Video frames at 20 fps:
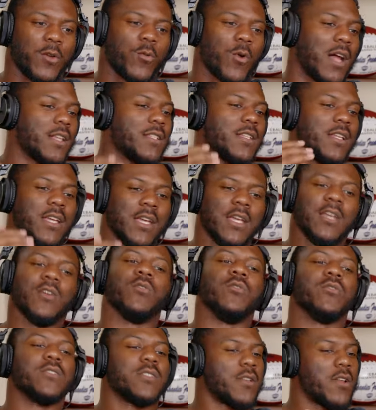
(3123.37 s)
watching the
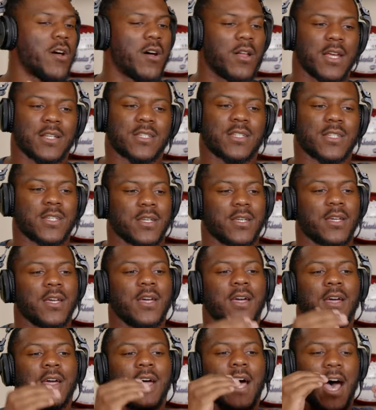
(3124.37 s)
Eagles and all that shit,
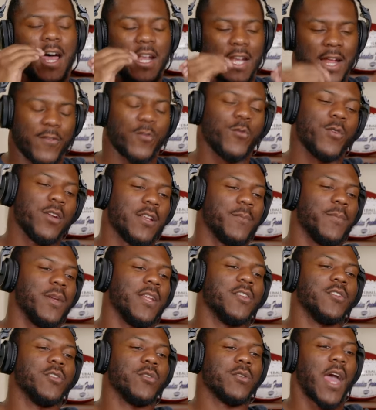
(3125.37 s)
I never wanted to be the
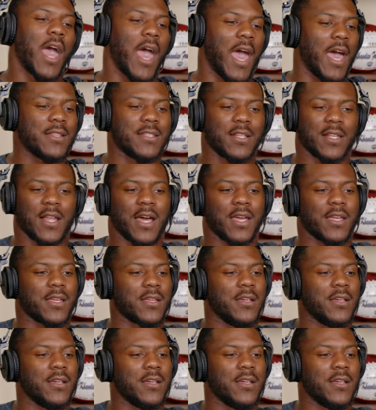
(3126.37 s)
dude that had to, like,